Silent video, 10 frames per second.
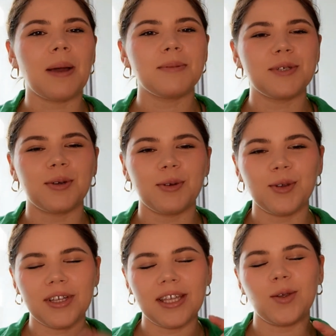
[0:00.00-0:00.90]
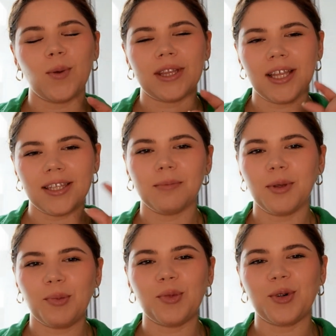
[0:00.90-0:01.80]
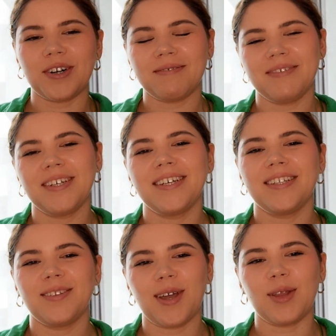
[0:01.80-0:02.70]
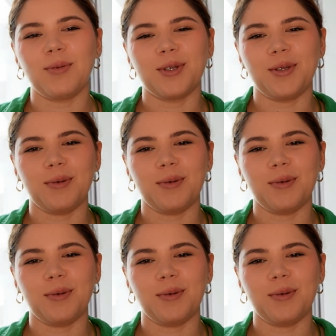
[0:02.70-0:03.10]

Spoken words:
you need to wait a little bit more to get what you want.